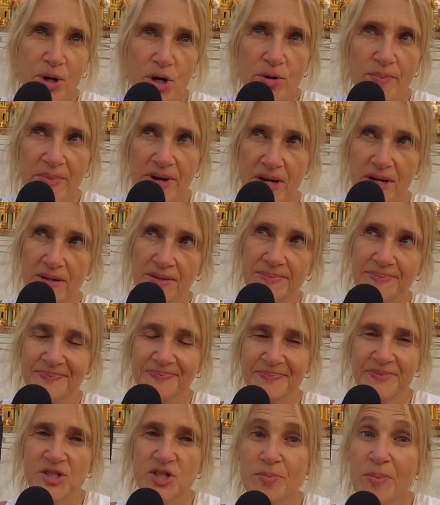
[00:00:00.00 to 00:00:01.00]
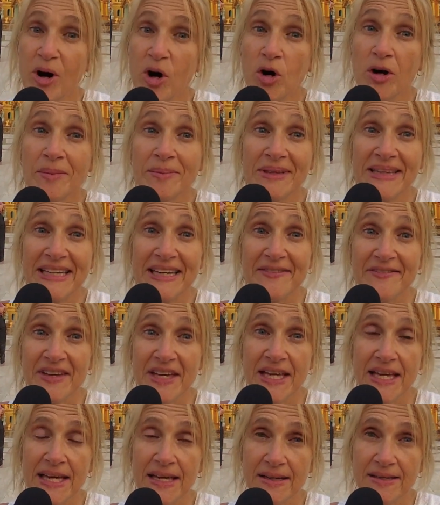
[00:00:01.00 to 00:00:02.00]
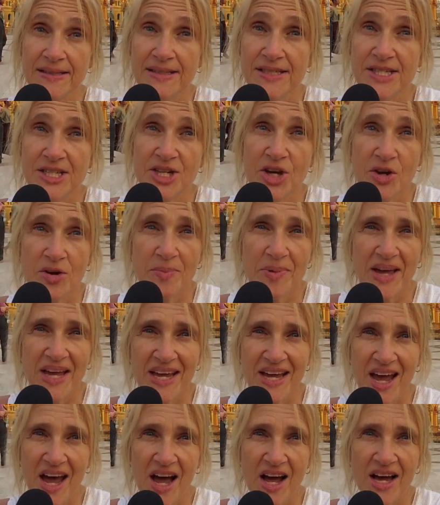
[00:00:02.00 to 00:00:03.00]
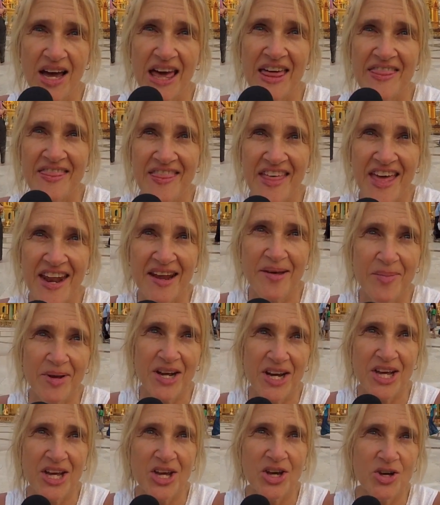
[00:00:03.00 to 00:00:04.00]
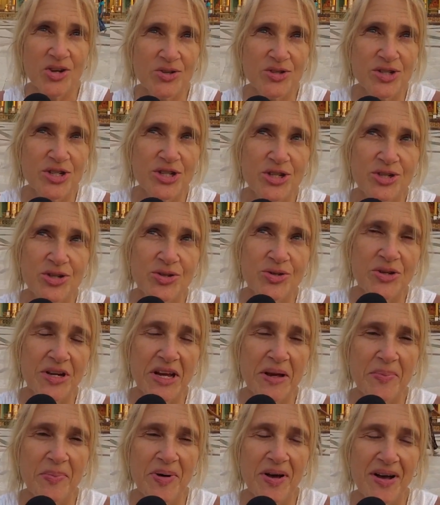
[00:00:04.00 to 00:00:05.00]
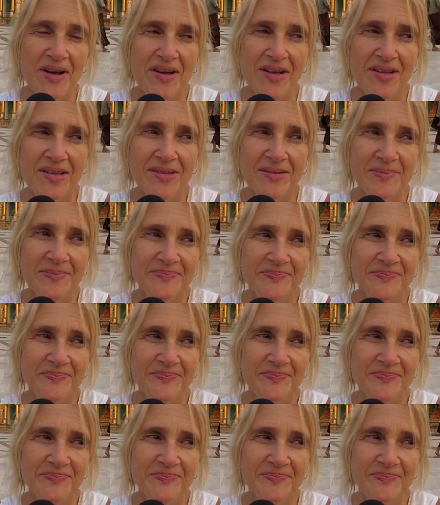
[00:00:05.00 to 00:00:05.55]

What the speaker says: Burma. Tomorrow I'm leaving to go to Bangkok, and then I'm gonna go to Nepal.